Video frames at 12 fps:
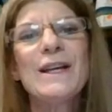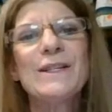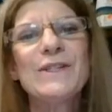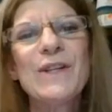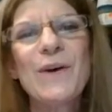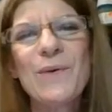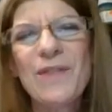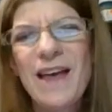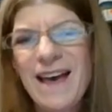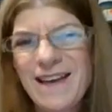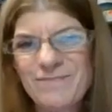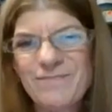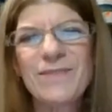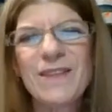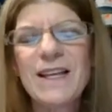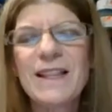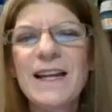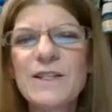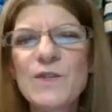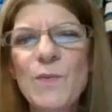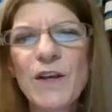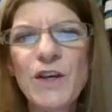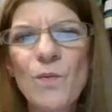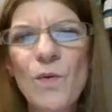So that is
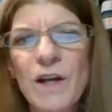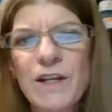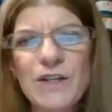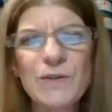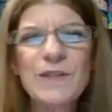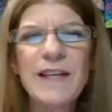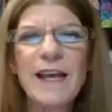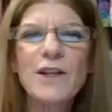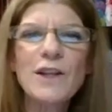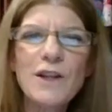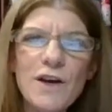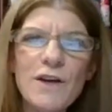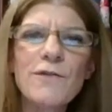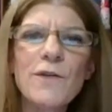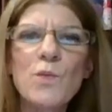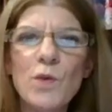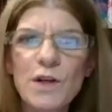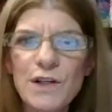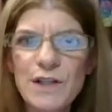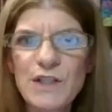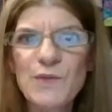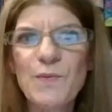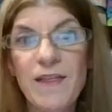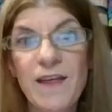what you want to do, is like look for
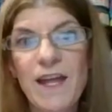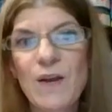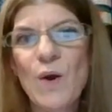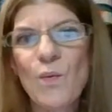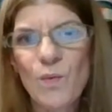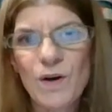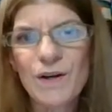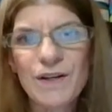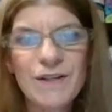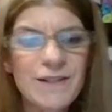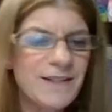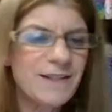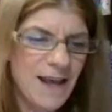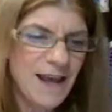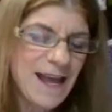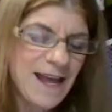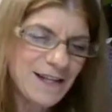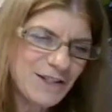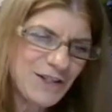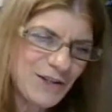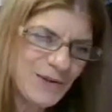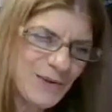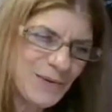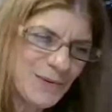words within words
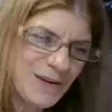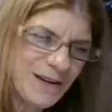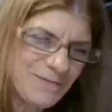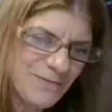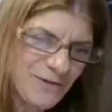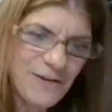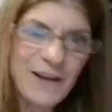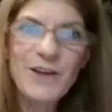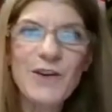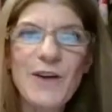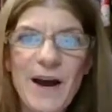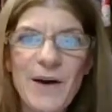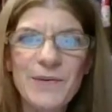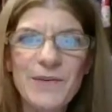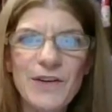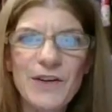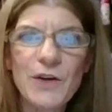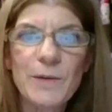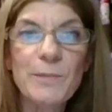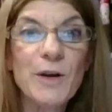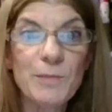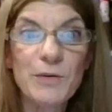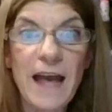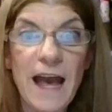to figure out your
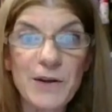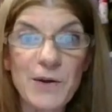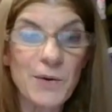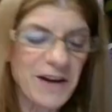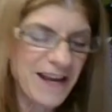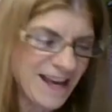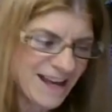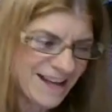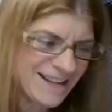purple category.